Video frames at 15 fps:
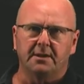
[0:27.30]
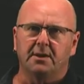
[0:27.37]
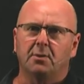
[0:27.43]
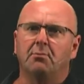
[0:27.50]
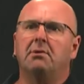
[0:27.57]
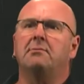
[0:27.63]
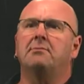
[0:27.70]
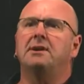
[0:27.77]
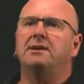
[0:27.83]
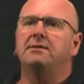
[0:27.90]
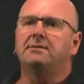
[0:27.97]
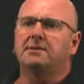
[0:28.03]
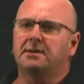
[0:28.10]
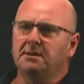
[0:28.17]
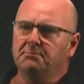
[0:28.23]
One way you
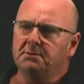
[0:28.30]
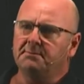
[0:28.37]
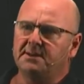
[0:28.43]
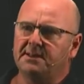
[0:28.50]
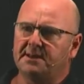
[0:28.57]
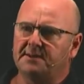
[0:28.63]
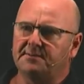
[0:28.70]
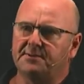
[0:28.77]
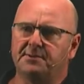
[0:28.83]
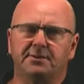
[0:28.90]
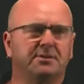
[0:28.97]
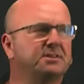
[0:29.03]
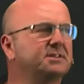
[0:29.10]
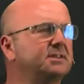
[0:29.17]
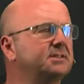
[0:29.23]
could implement that, of
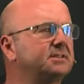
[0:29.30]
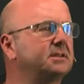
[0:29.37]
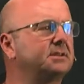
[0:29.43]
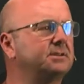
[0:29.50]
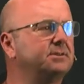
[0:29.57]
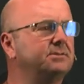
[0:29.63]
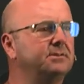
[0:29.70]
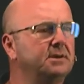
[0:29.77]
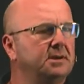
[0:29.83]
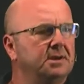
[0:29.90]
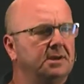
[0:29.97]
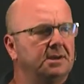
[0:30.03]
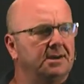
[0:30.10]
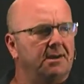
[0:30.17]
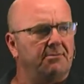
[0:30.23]
course, is to do
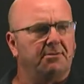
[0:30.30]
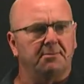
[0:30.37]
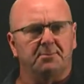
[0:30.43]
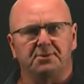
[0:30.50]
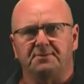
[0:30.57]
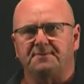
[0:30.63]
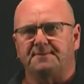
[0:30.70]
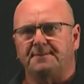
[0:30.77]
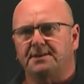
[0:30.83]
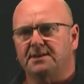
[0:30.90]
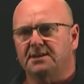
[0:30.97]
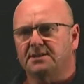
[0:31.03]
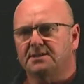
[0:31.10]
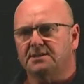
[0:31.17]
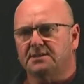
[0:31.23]
a remove
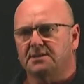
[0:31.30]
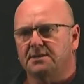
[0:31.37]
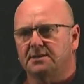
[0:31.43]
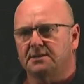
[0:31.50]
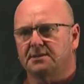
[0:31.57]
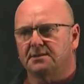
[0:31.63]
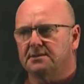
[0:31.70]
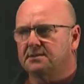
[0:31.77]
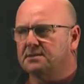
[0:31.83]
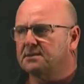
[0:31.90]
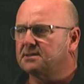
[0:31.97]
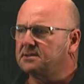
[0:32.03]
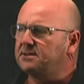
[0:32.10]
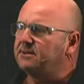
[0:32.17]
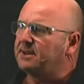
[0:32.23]
first.
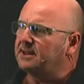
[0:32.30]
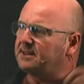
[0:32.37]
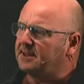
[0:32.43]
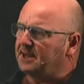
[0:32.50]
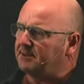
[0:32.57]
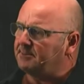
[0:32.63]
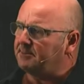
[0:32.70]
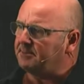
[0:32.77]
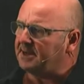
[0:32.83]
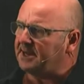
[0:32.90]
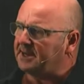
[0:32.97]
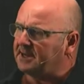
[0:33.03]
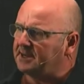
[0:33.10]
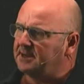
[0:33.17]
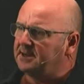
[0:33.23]
You get the element
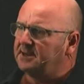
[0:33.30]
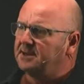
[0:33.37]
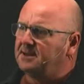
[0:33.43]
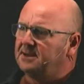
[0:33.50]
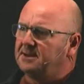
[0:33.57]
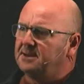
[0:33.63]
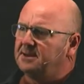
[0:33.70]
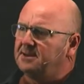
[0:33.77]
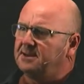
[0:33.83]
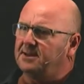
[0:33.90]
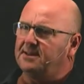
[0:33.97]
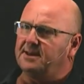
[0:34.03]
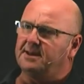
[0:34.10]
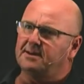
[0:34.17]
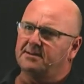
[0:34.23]
back, and
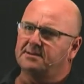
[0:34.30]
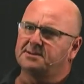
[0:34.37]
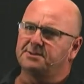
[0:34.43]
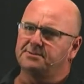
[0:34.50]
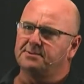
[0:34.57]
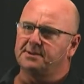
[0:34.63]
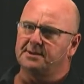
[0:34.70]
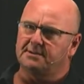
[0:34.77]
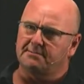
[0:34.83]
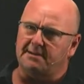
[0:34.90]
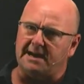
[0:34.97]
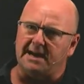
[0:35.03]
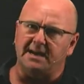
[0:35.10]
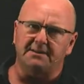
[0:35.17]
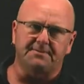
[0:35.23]
then do an
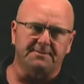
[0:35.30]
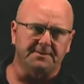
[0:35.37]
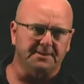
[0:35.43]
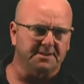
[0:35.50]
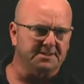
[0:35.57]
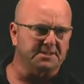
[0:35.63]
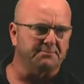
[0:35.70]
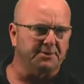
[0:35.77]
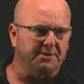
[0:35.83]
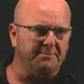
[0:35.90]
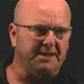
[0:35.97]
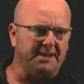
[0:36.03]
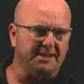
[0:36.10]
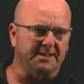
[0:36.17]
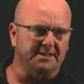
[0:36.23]
add first to put it
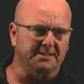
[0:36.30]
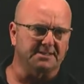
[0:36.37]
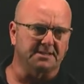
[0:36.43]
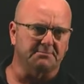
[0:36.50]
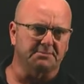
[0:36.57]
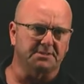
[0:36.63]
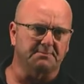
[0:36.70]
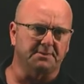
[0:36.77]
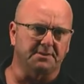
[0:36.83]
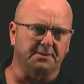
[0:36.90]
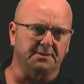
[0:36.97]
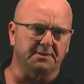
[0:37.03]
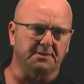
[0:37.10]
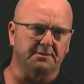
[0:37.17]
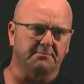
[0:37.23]
back in the same spot.
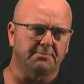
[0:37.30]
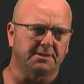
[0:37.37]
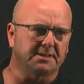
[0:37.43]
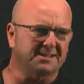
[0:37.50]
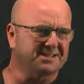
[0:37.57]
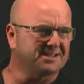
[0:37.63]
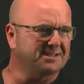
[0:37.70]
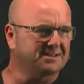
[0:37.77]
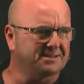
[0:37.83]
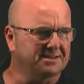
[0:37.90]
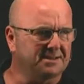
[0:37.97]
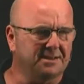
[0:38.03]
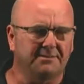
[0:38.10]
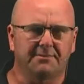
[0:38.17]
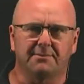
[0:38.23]
But that's
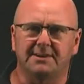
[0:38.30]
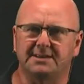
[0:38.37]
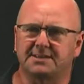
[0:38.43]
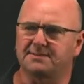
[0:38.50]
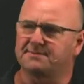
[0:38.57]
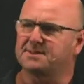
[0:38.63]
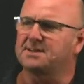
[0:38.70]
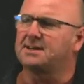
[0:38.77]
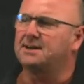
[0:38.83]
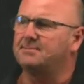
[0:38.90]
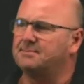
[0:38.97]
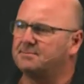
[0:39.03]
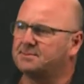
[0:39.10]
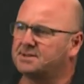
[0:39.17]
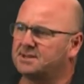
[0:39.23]
kind of a waste of time
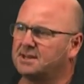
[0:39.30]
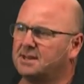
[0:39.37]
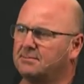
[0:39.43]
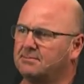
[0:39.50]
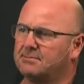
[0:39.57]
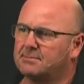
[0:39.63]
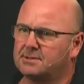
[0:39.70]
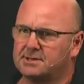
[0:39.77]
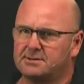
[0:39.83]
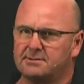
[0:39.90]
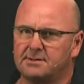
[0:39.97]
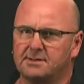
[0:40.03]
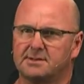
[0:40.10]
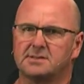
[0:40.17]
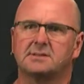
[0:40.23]
to keep doing
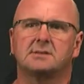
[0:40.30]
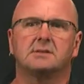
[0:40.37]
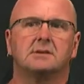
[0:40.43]
those